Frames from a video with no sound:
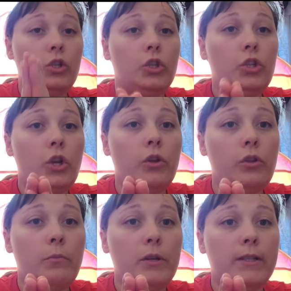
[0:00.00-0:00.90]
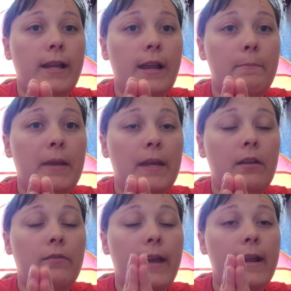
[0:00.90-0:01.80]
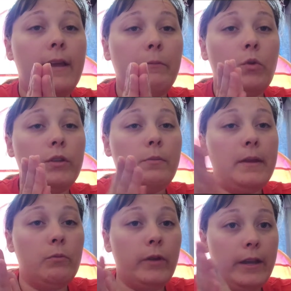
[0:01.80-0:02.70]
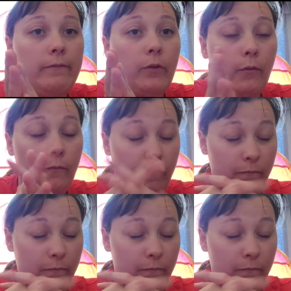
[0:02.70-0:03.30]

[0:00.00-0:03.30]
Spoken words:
show you the books that I'm going to be reading for